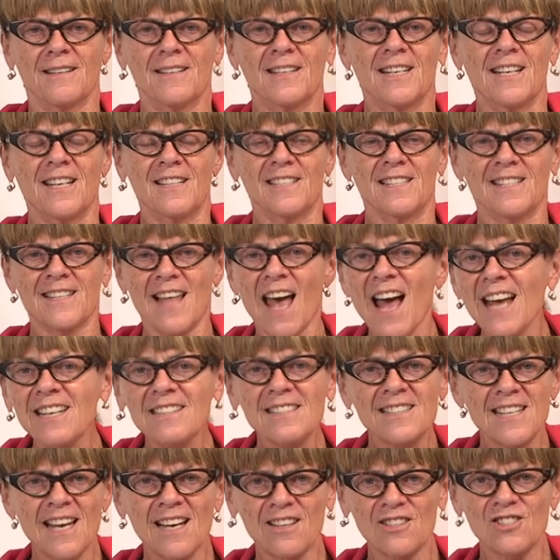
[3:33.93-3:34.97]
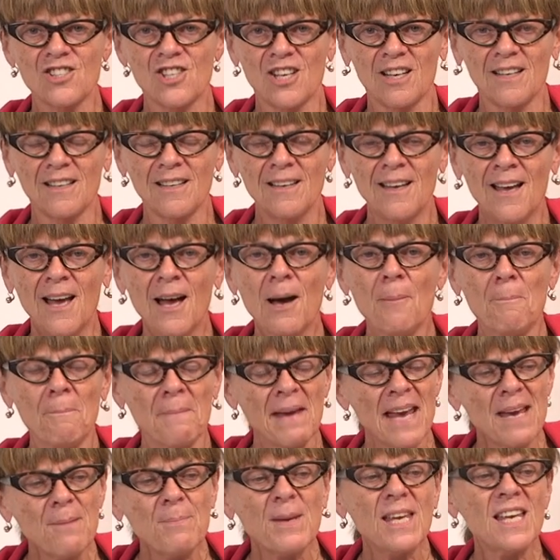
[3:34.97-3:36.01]
because that tells you
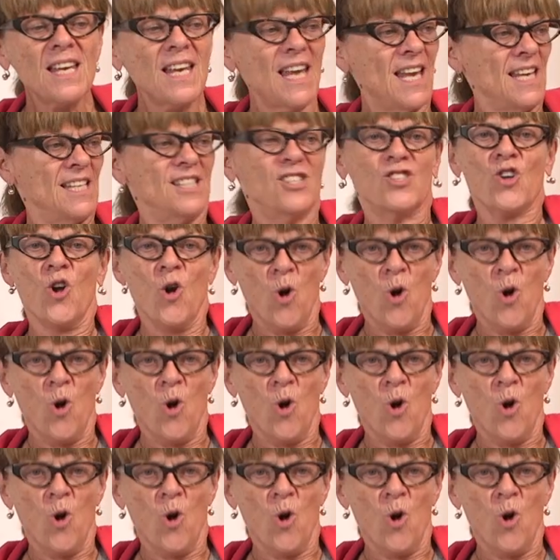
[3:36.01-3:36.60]
maybe it's